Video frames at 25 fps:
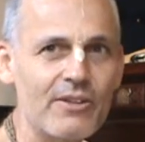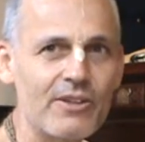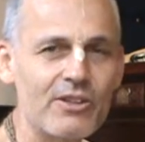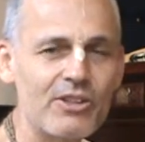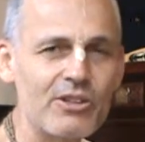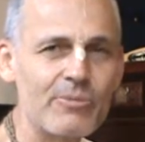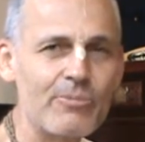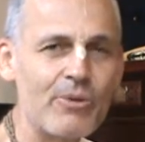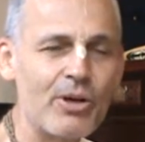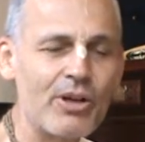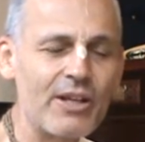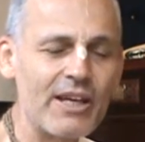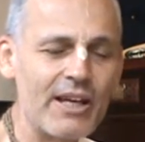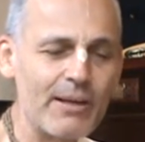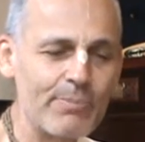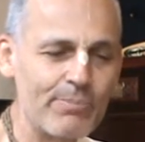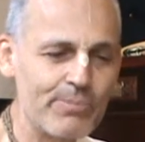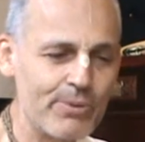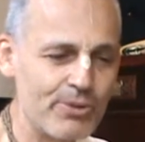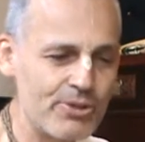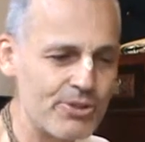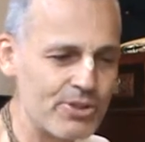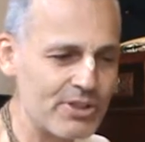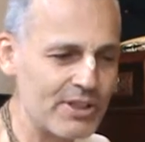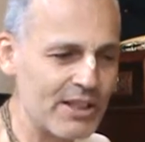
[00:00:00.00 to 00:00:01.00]
The demoniac
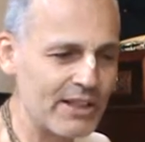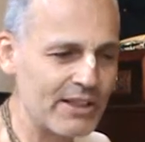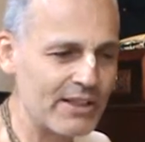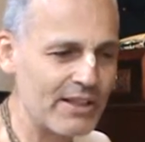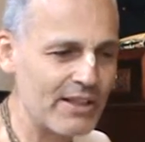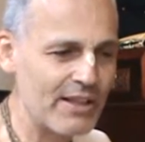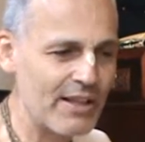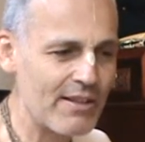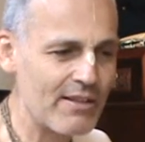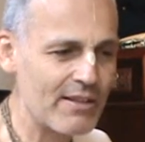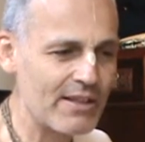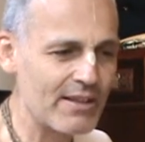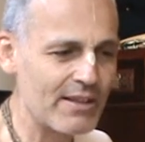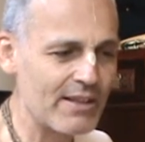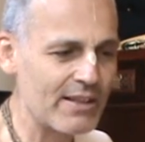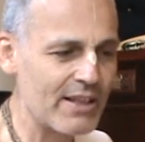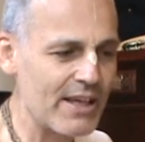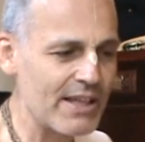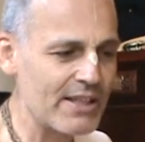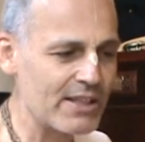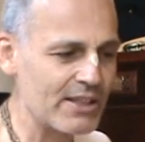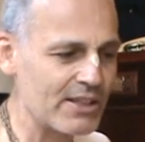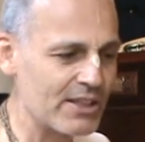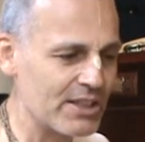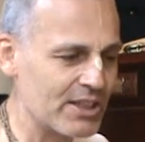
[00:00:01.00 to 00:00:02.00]
personality, they think that
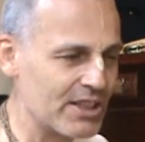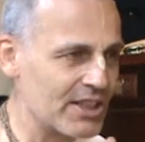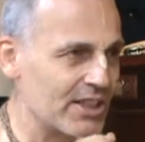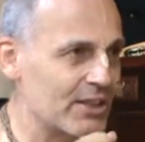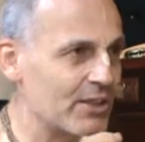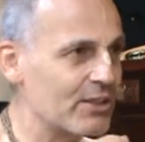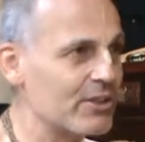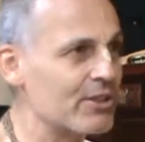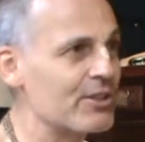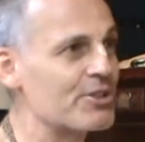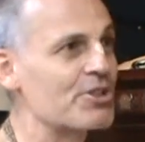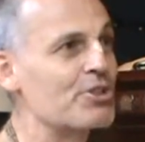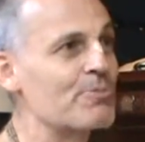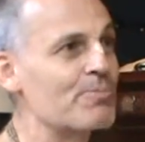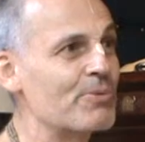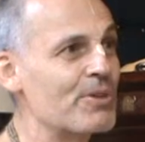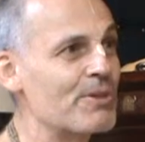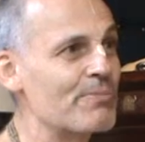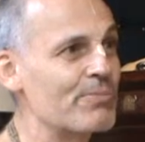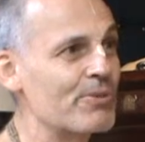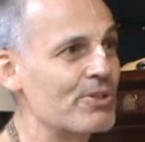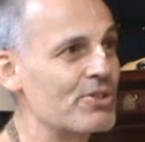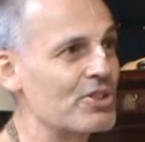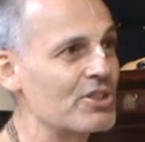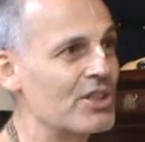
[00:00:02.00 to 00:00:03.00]
they can kill the
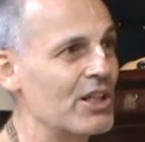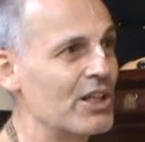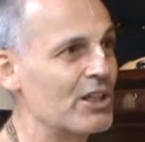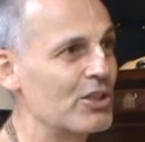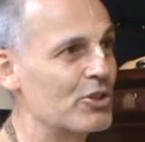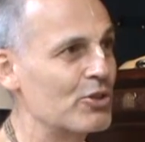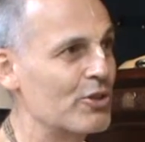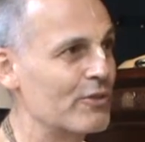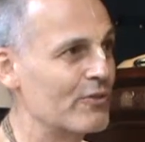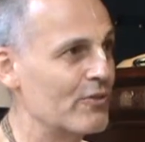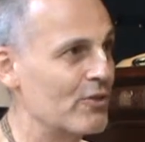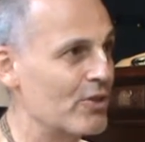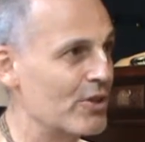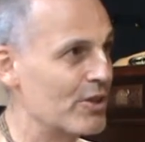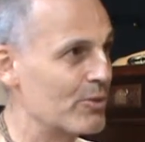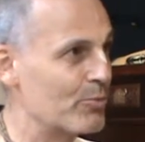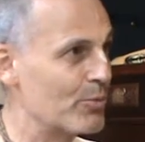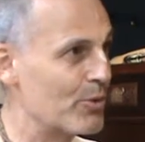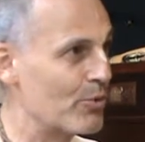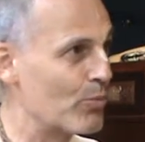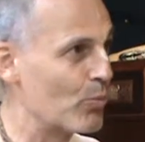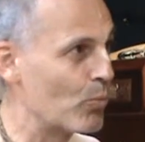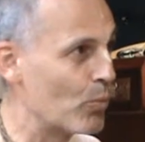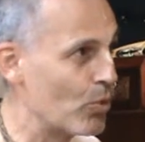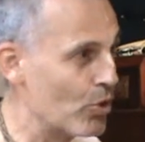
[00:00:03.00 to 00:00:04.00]
Supreme Personality of Godhead
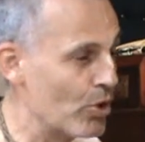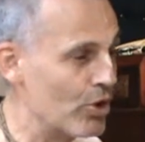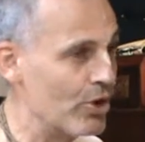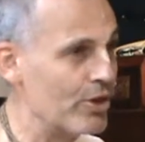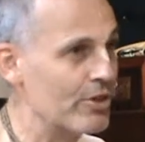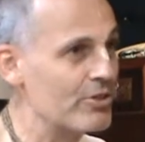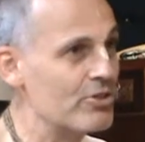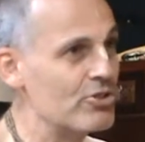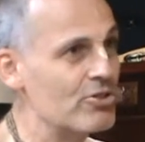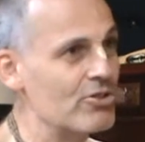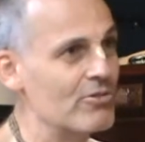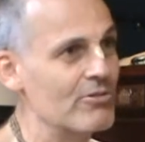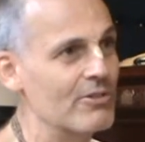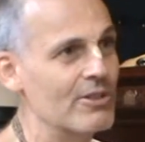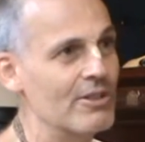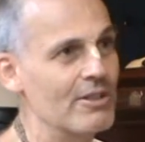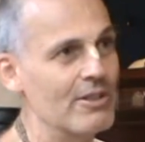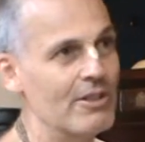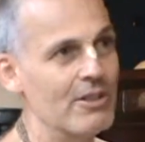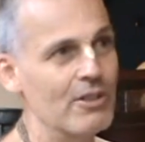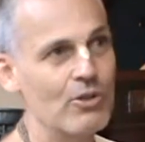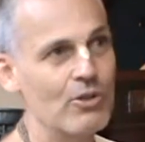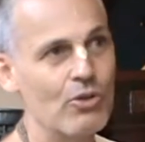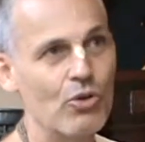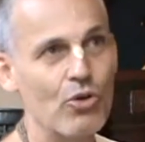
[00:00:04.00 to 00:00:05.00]
with words
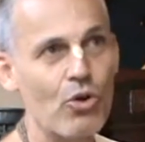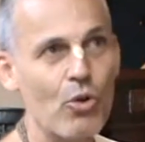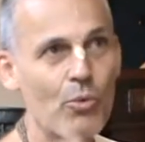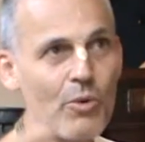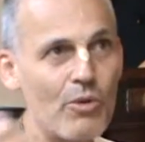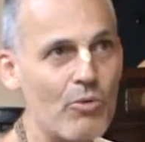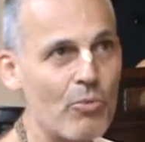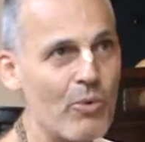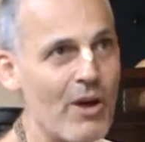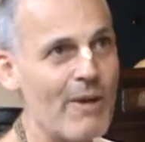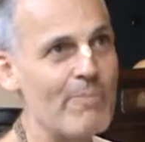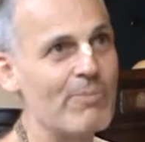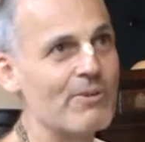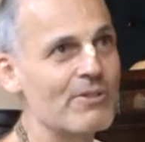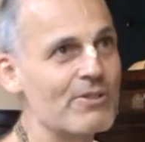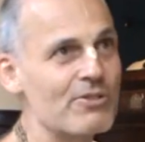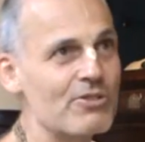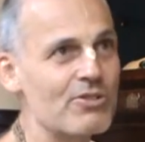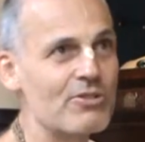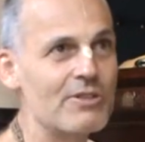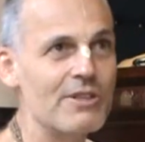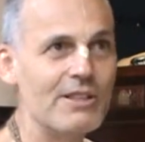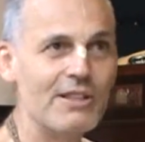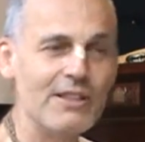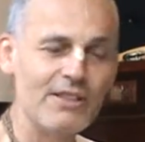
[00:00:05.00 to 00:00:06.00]
or with
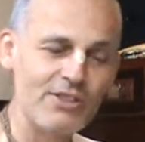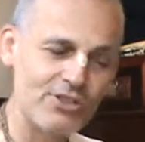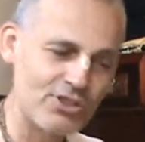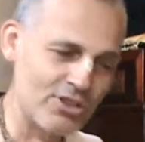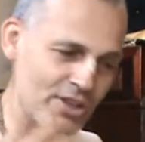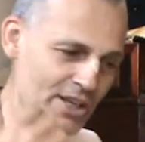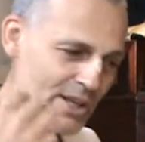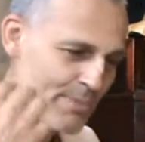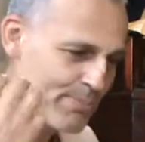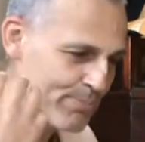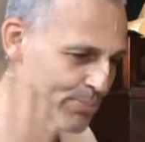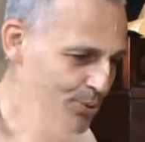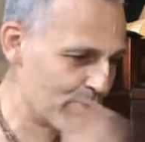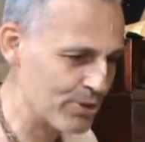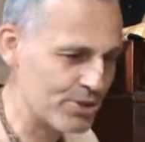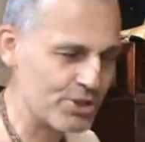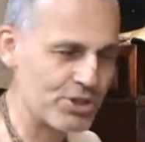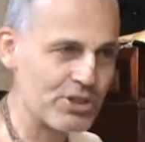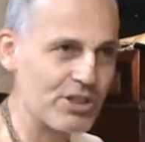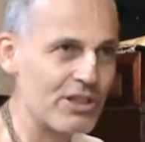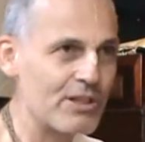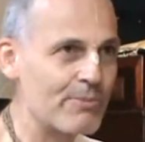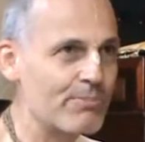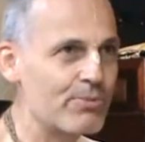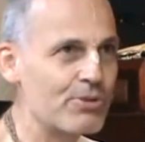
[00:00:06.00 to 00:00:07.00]
weapons. So he pushed
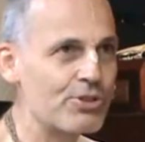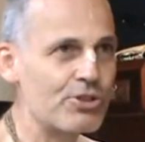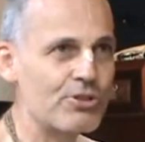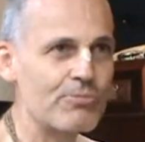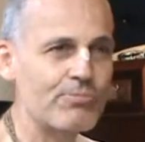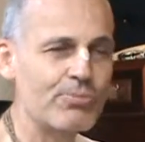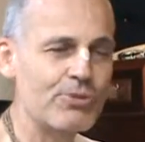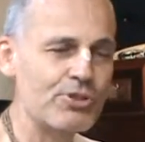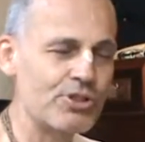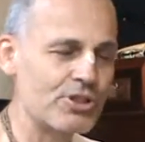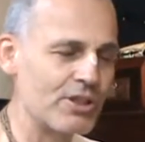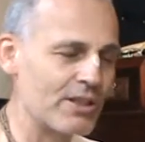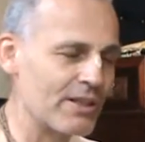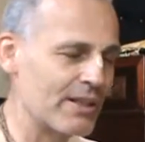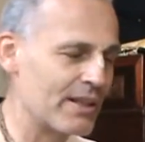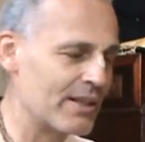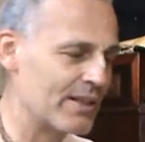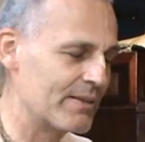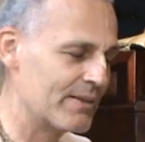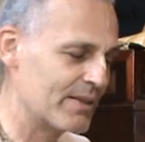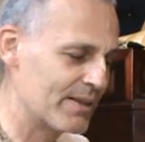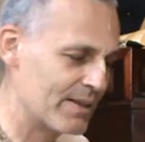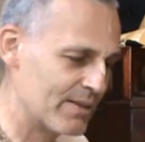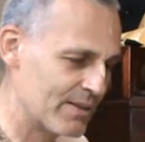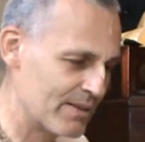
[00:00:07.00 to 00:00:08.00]
and he pushed and pushed,
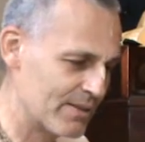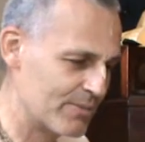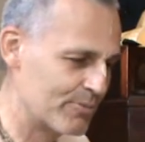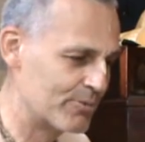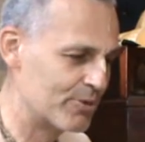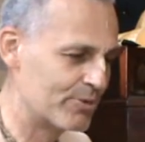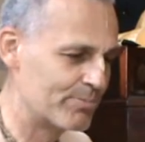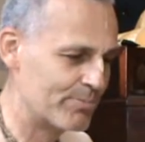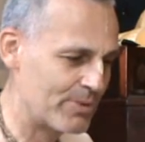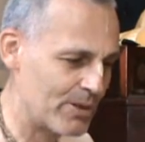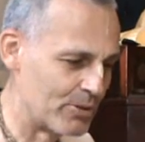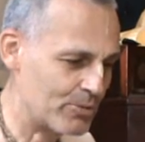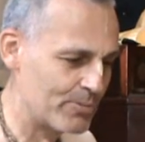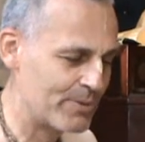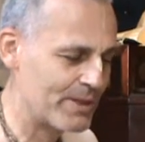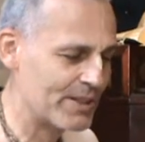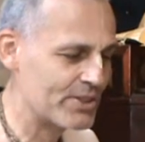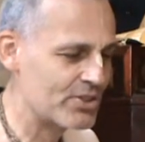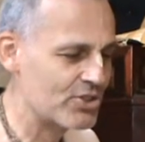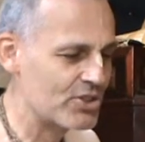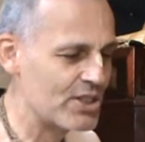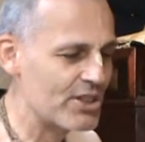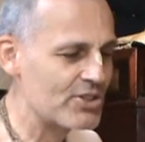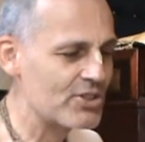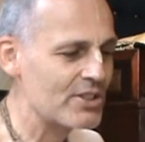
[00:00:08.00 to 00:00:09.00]
and Prabhupada
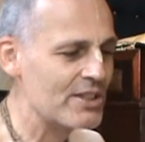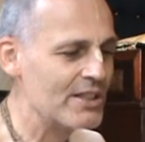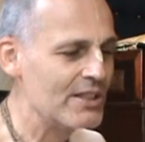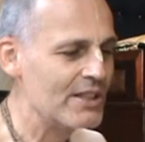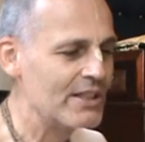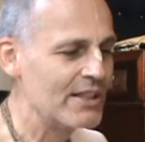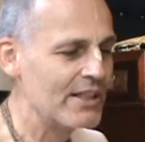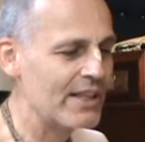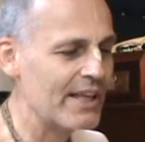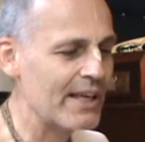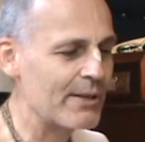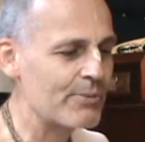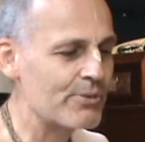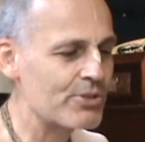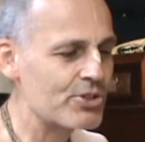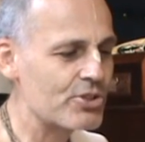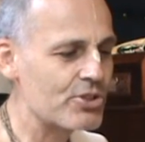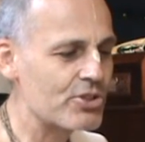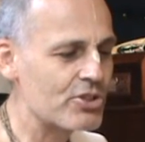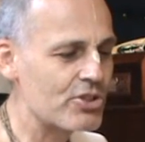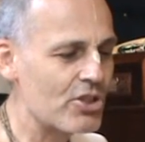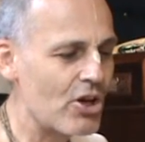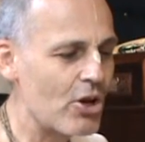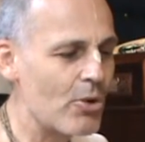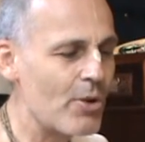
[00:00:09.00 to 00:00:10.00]
says it was
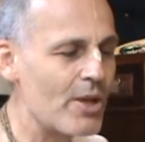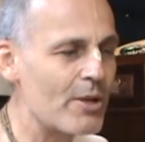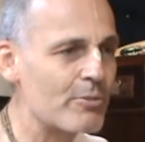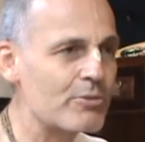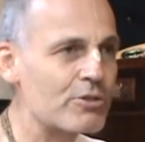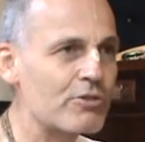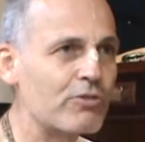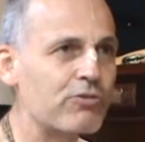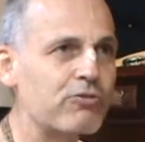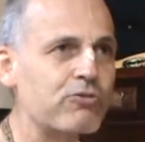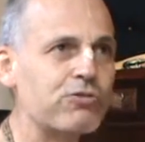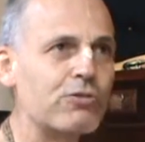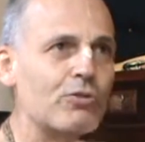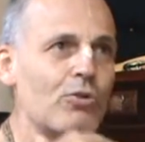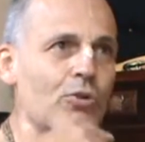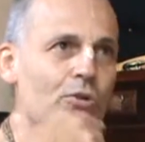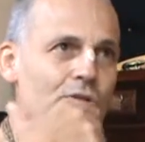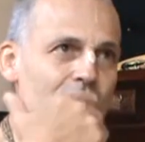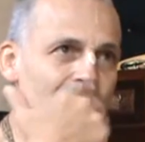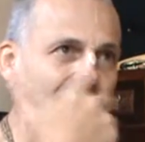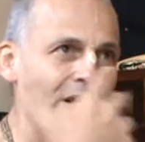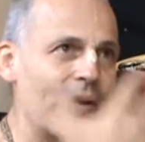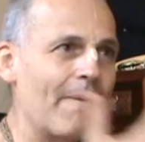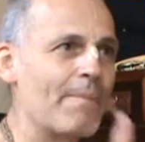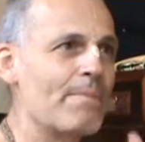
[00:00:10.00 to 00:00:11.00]
as though he was
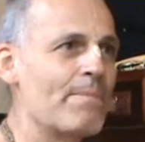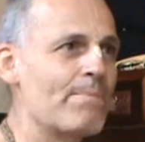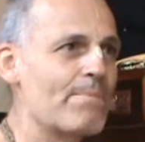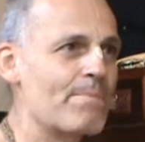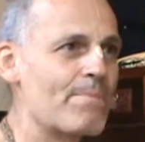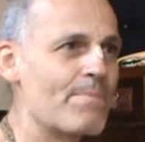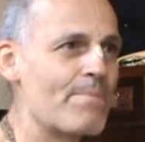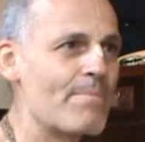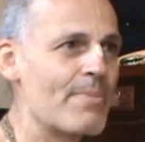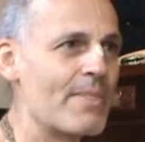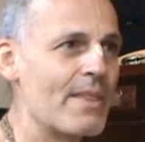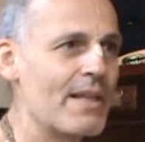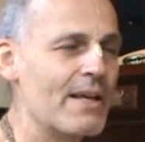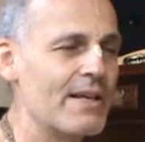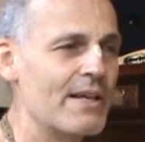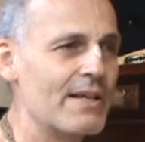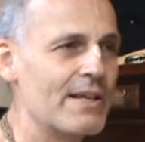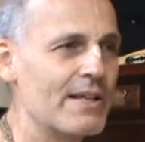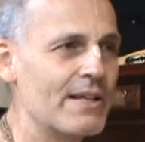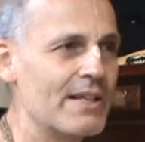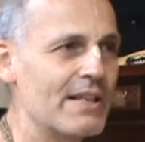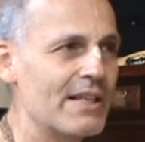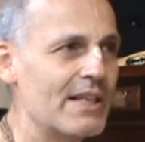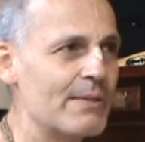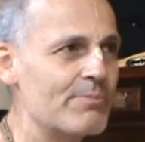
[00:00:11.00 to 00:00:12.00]
flaunting
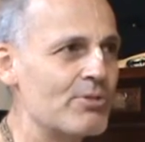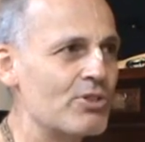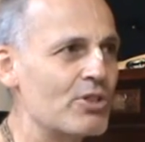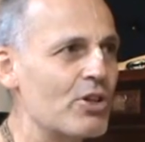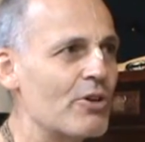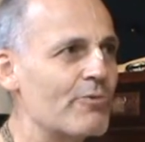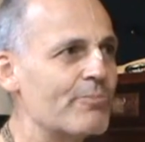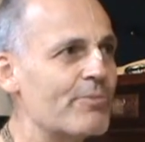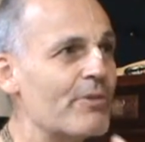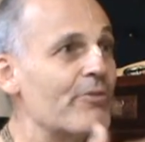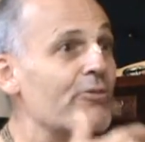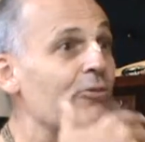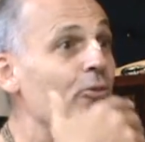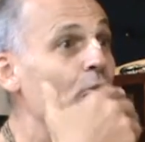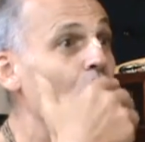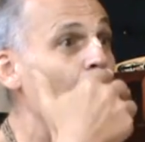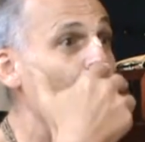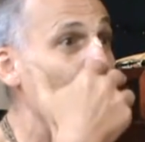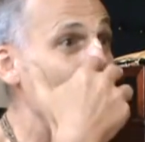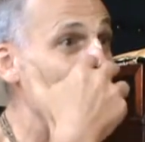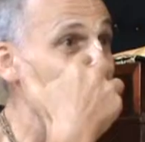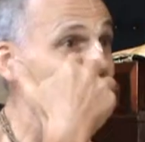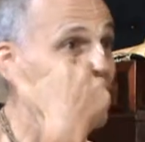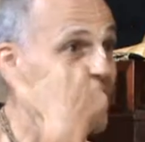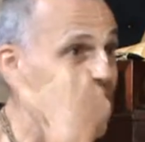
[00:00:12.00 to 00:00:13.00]
himself
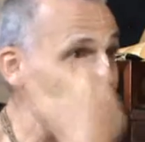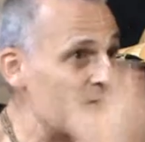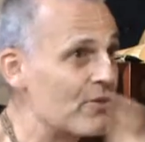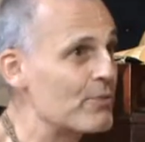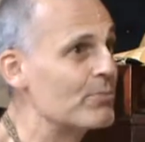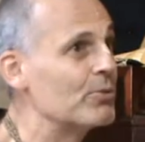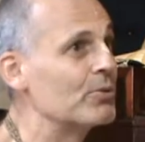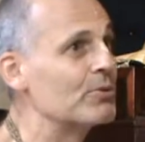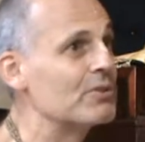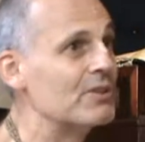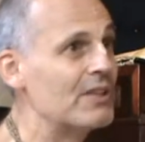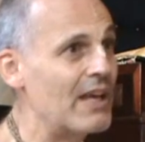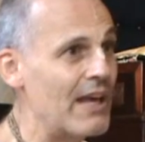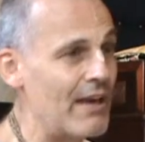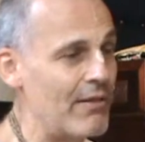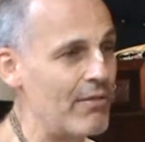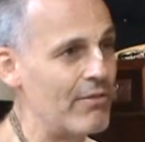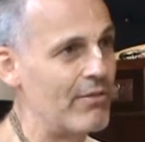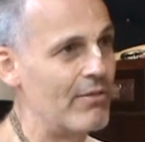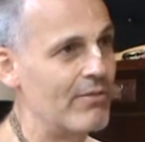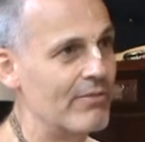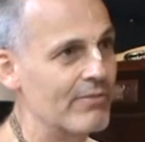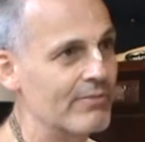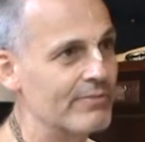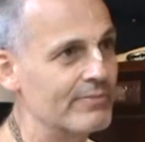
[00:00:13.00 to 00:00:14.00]
before inevitable
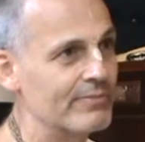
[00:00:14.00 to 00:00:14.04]
death.